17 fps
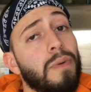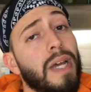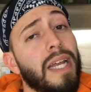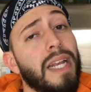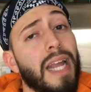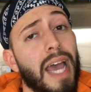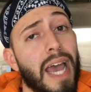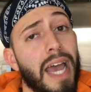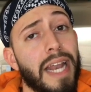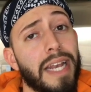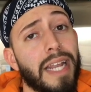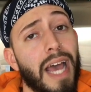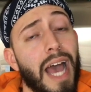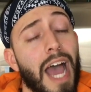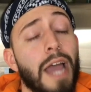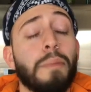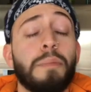to an
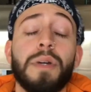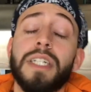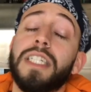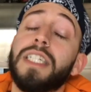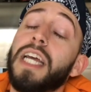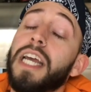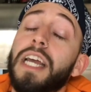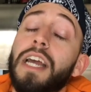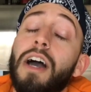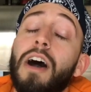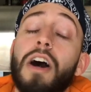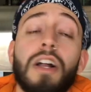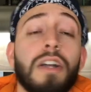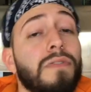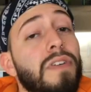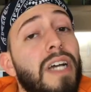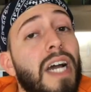end. I appreciate
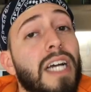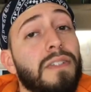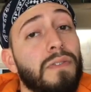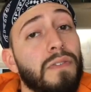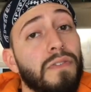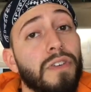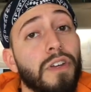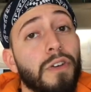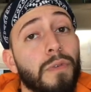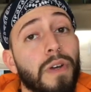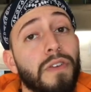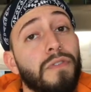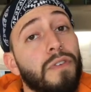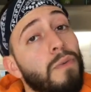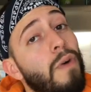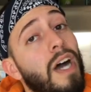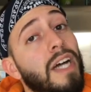all of you guys for
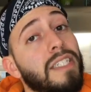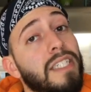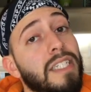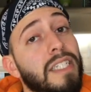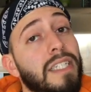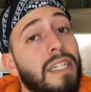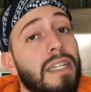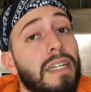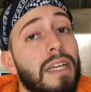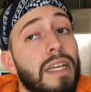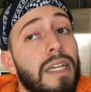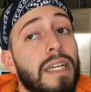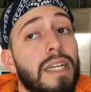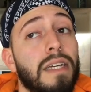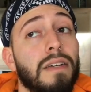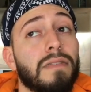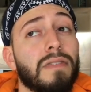viewing, for watching,
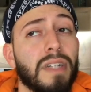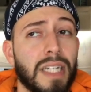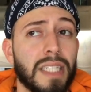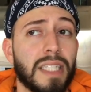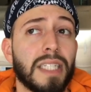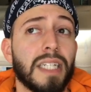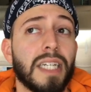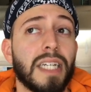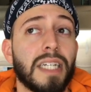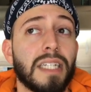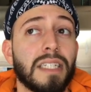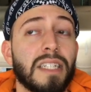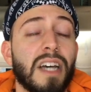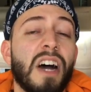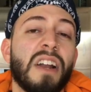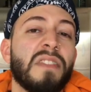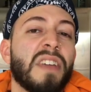for
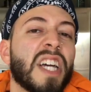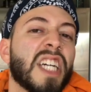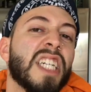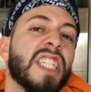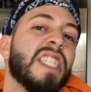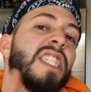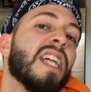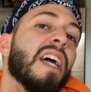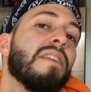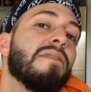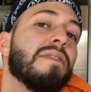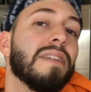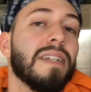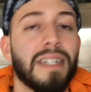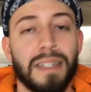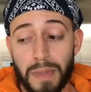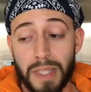listening, all of that good stuff.
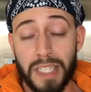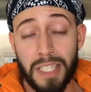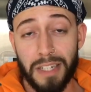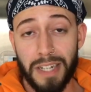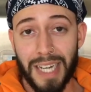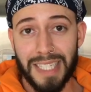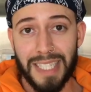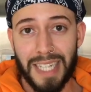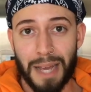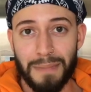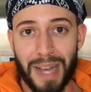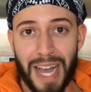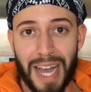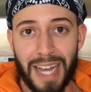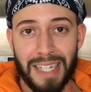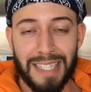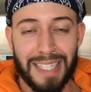Till next
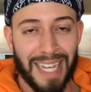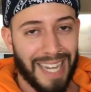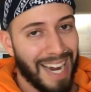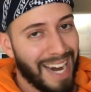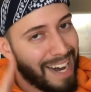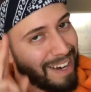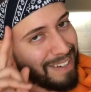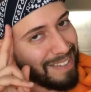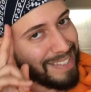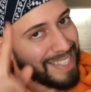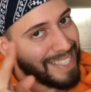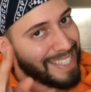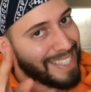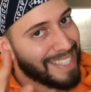time, guys, take care.